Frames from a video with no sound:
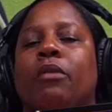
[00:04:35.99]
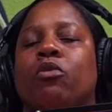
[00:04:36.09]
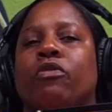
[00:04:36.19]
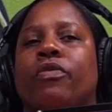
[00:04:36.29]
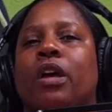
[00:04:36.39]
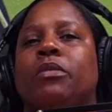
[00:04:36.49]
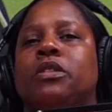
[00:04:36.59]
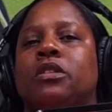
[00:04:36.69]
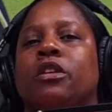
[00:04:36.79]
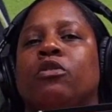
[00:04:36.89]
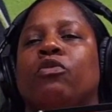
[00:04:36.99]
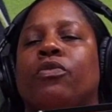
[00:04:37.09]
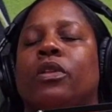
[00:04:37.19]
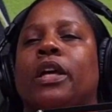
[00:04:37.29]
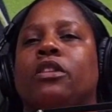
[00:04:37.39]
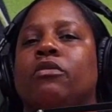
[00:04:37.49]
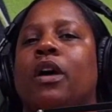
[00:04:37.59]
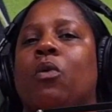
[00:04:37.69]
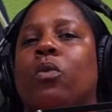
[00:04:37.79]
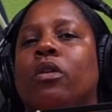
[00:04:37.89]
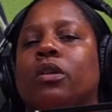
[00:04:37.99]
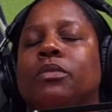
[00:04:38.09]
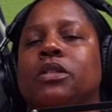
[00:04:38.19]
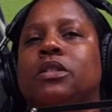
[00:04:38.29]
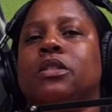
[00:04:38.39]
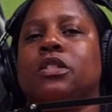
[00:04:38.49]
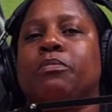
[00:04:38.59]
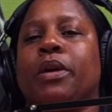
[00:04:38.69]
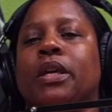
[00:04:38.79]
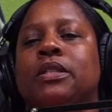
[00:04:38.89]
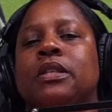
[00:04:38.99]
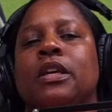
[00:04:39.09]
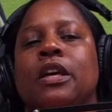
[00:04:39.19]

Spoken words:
more families in there who feel like they're not welcome into this space?